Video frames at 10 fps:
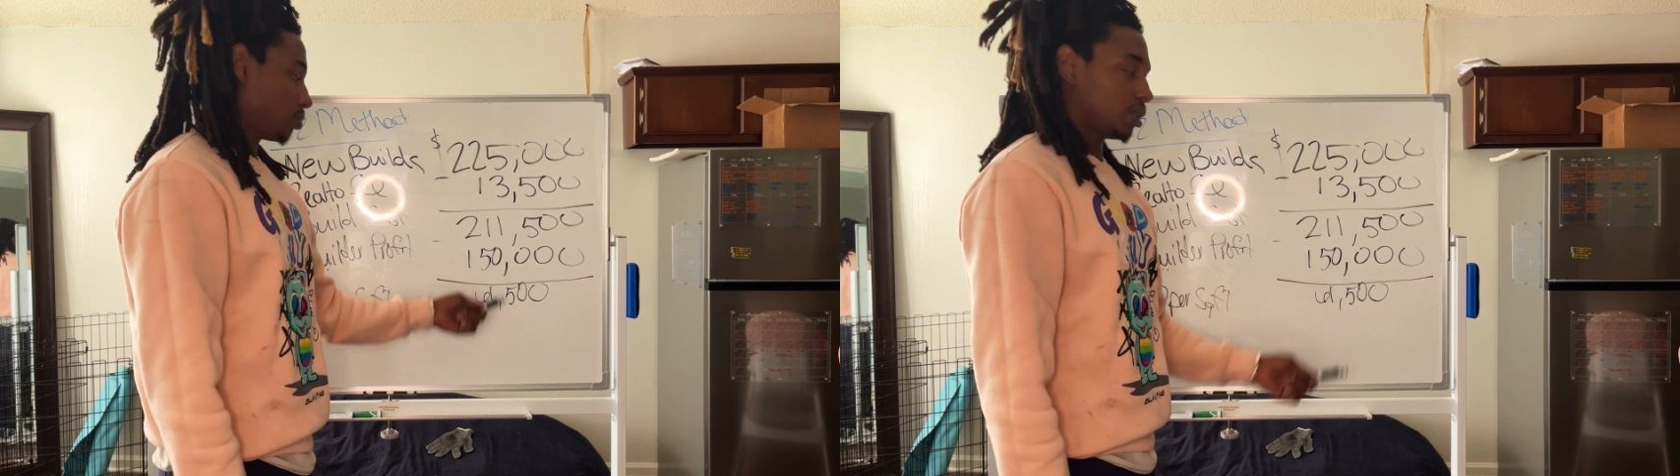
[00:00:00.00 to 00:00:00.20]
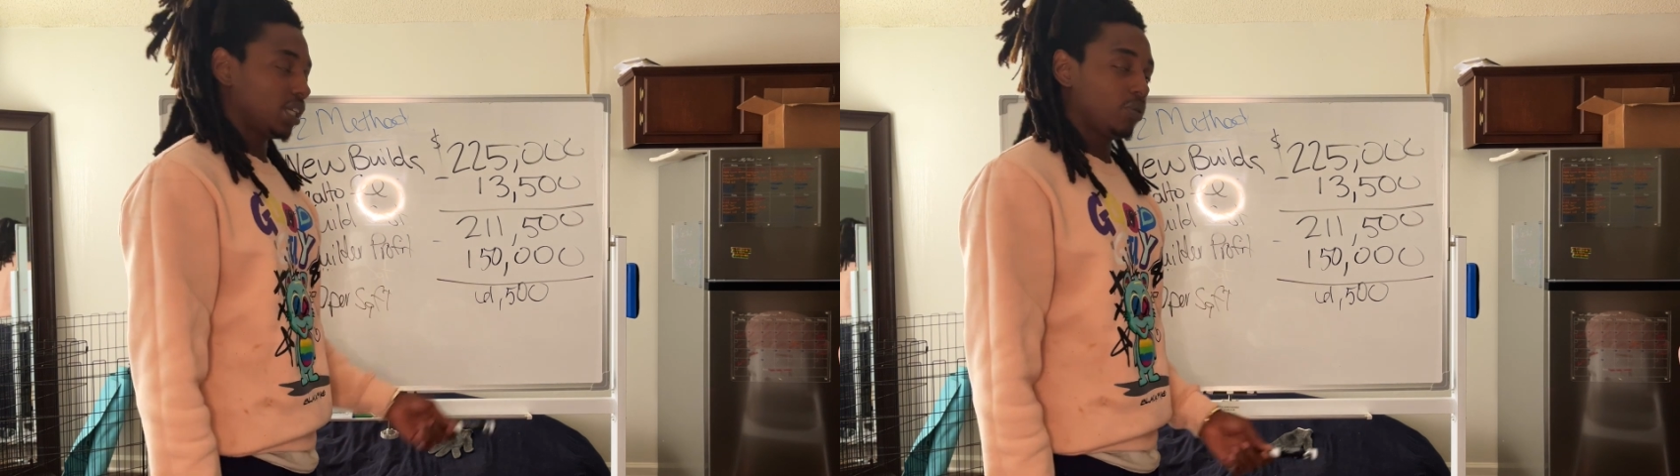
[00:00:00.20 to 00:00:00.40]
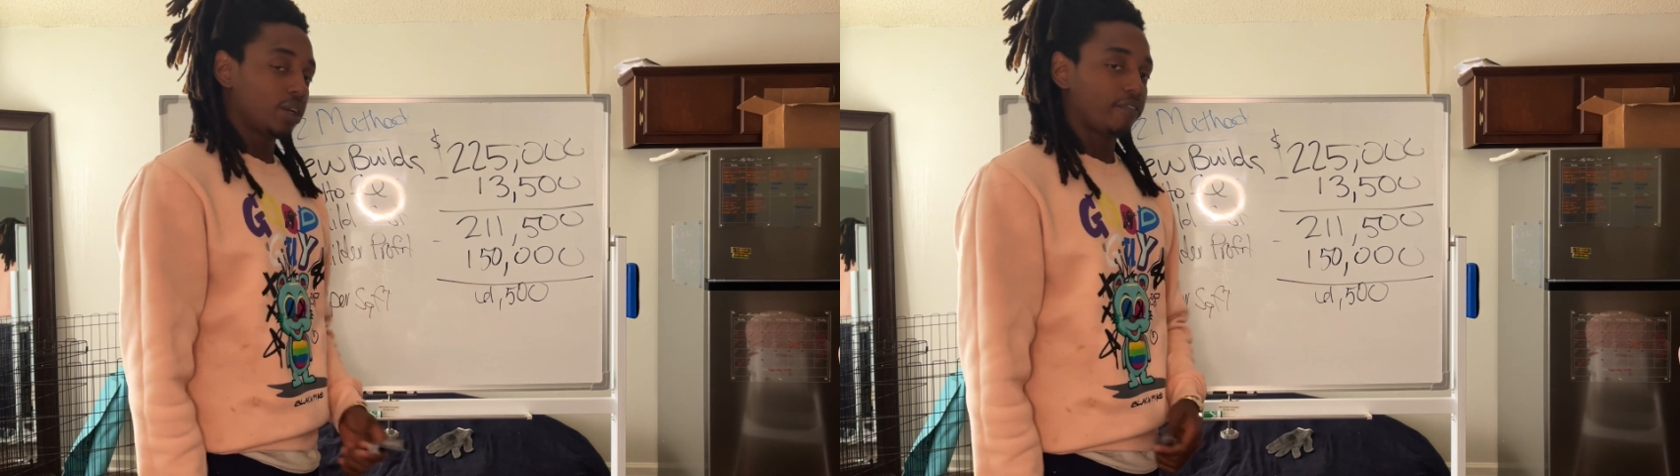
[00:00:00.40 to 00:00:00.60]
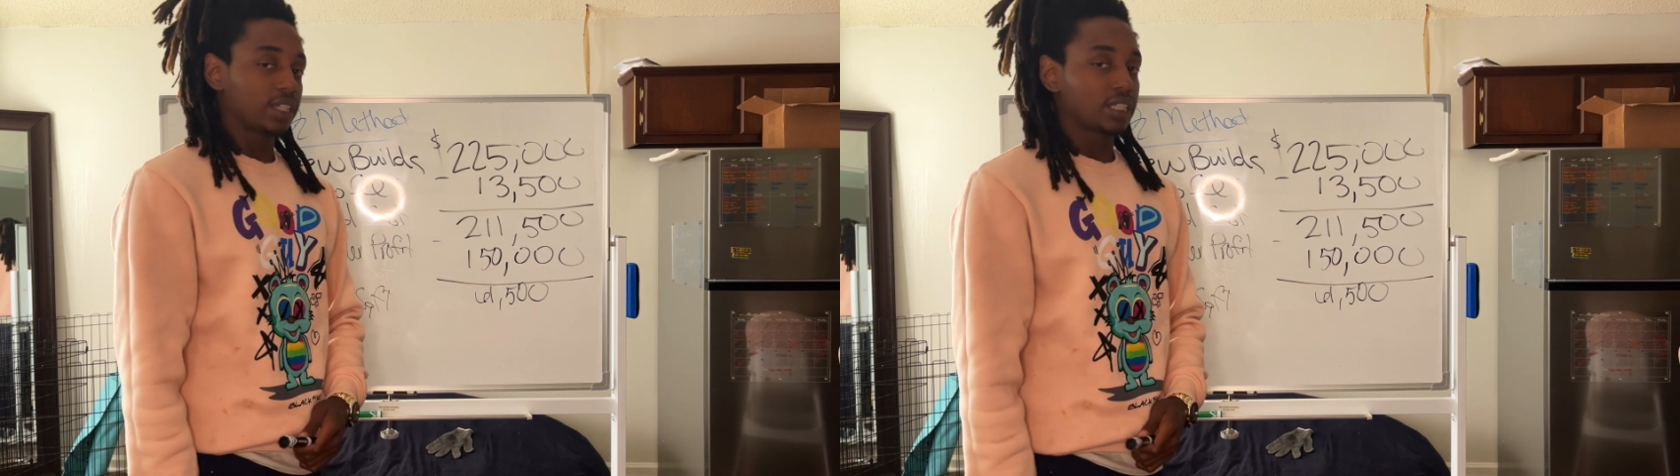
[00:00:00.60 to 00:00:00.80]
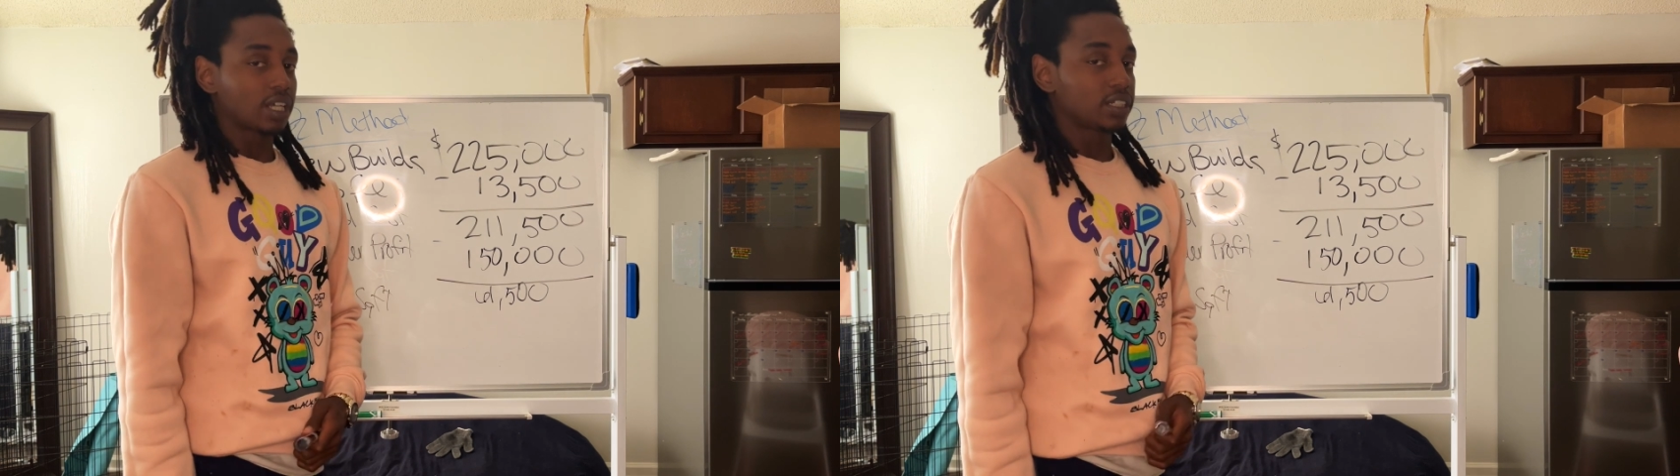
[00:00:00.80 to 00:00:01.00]

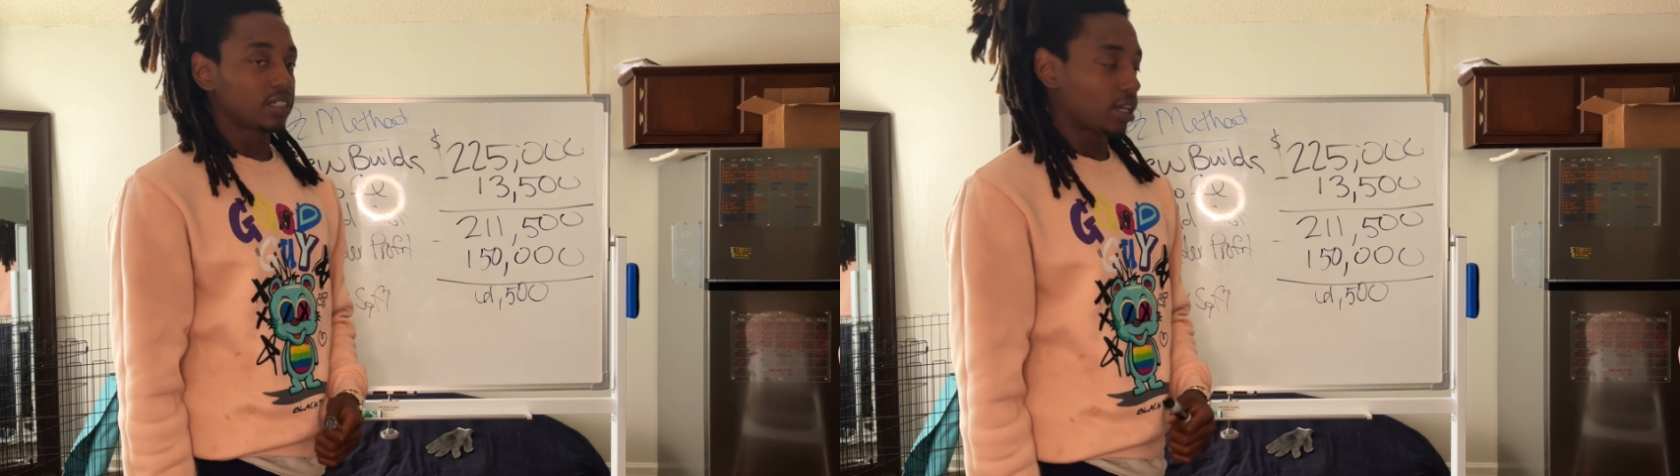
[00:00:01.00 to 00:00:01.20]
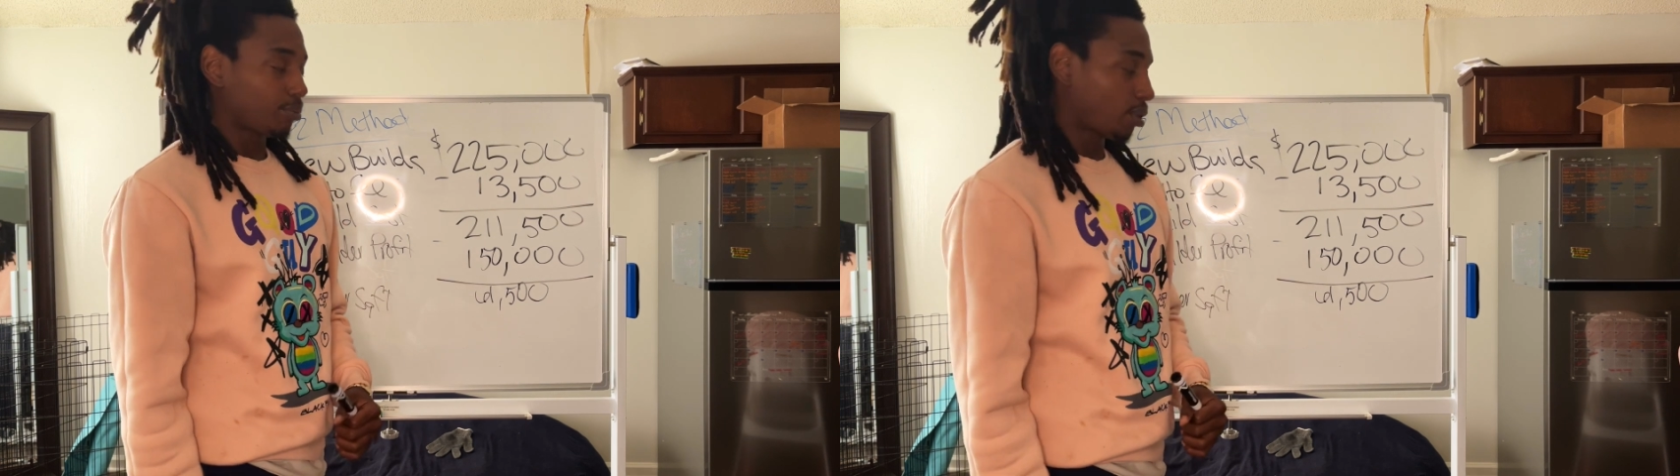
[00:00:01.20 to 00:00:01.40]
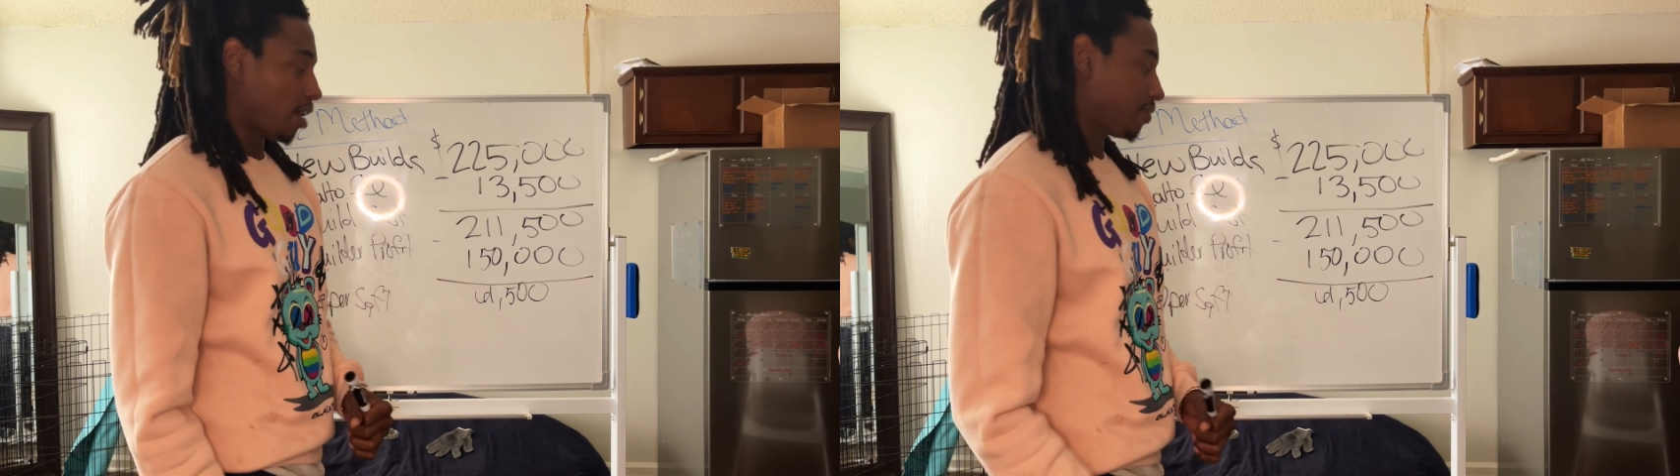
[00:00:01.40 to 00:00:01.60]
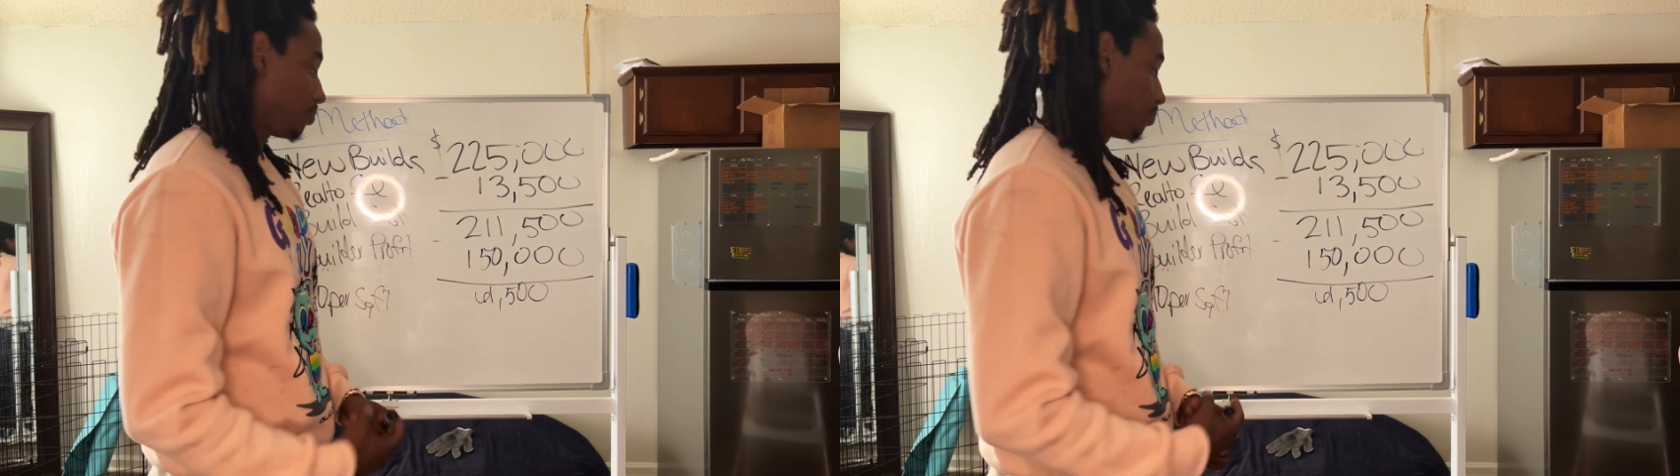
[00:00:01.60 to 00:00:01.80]
$50,000 profit.